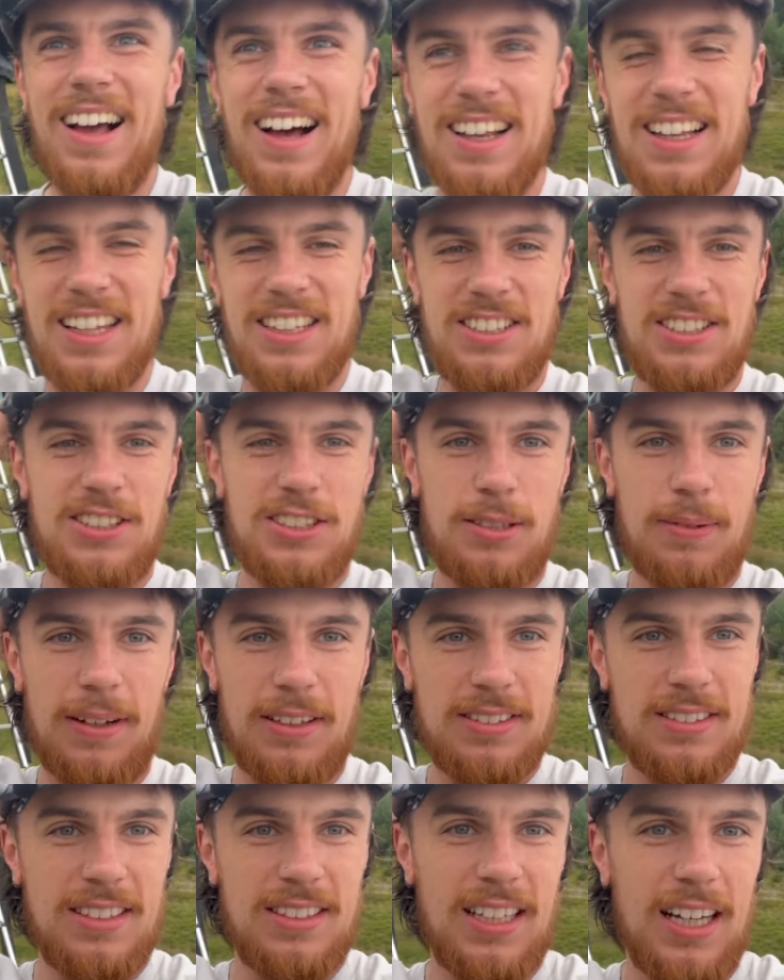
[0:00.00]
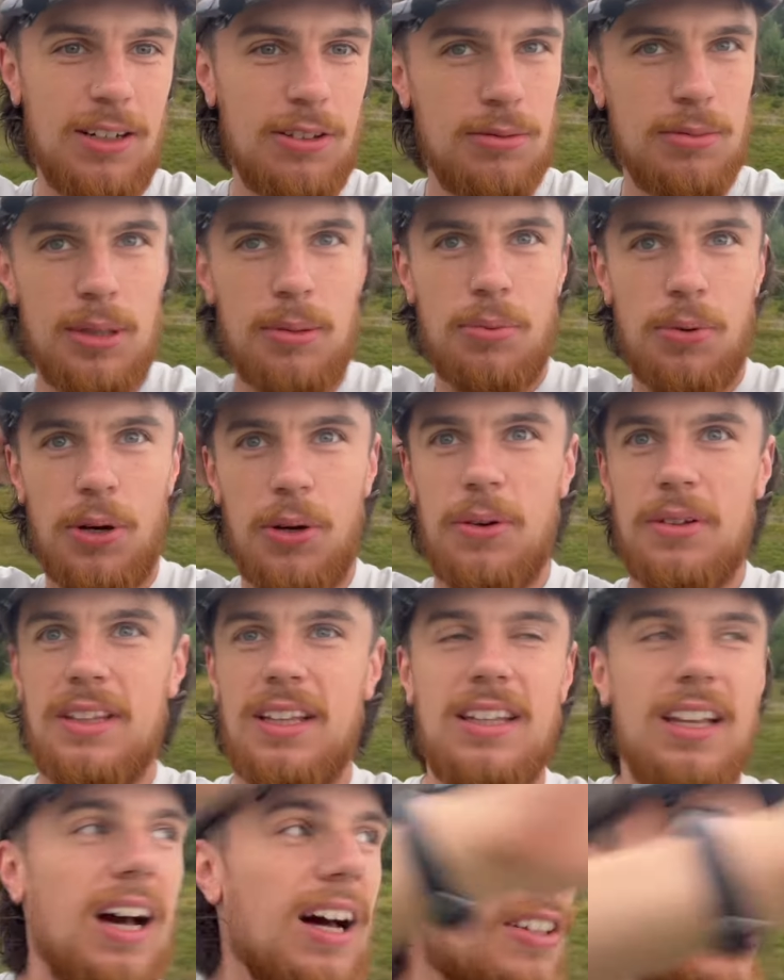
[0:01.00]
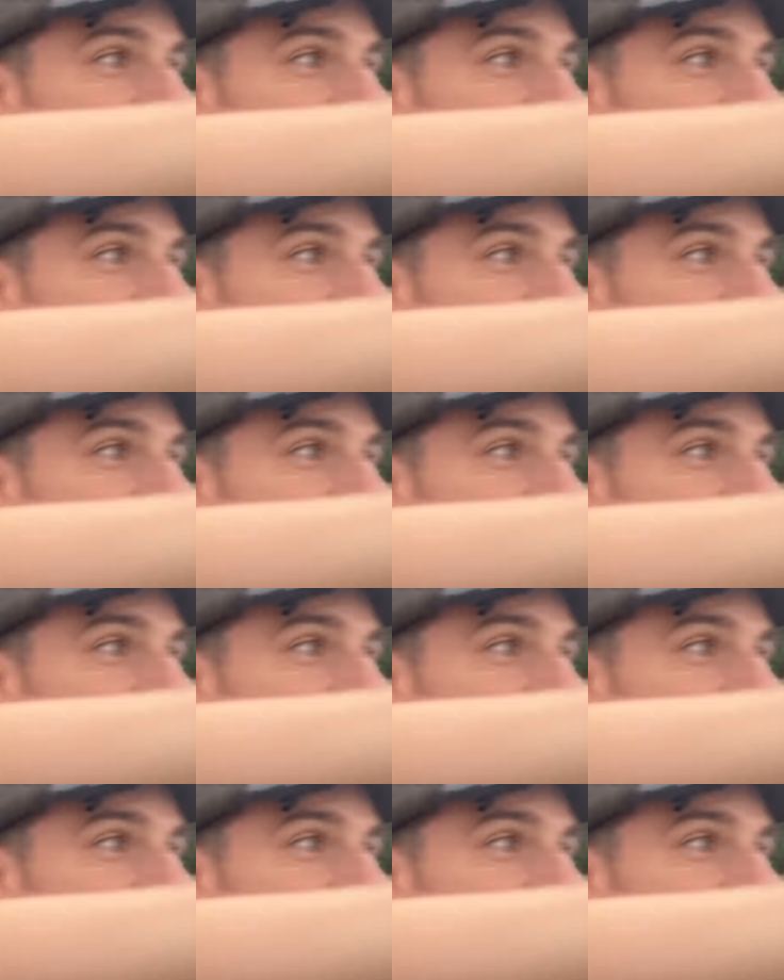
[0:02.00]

Literally just about to sit down with me brew and then that